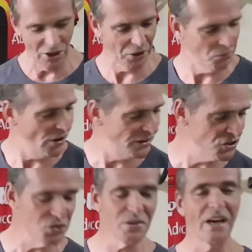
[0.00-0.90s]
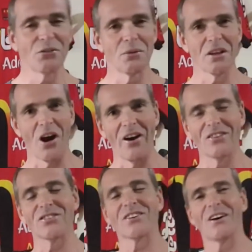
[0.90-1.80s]
Got a ride in 2 days with the
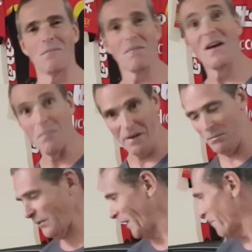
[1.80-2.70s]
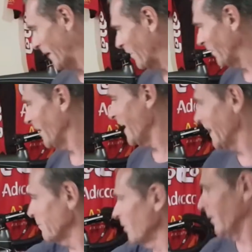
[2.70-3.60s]
guys, so better put that back on,
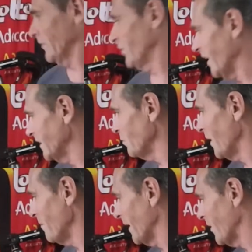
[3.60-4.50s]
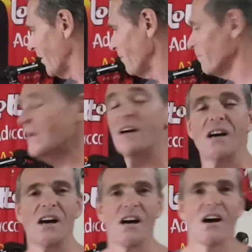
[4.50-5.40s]
and I'll put my standard one back on.
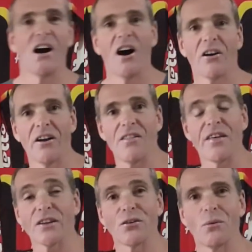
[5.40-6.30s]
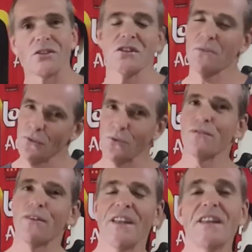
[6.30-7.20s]
Alright, thanks for watching, it's
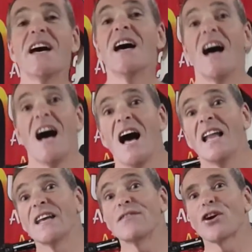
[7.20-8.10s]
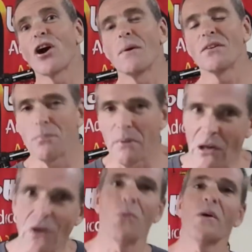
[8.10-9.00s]
good fun. Leave your comments
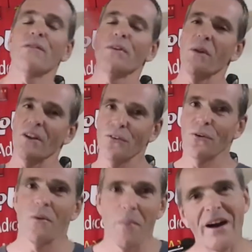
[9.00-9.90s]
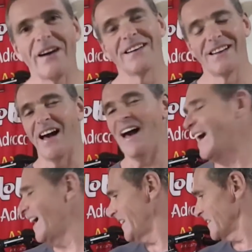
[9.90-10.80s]
below or whatever you want to talk about,
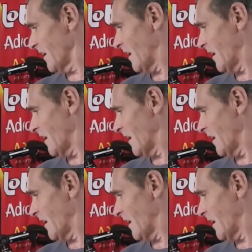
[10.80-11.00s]
and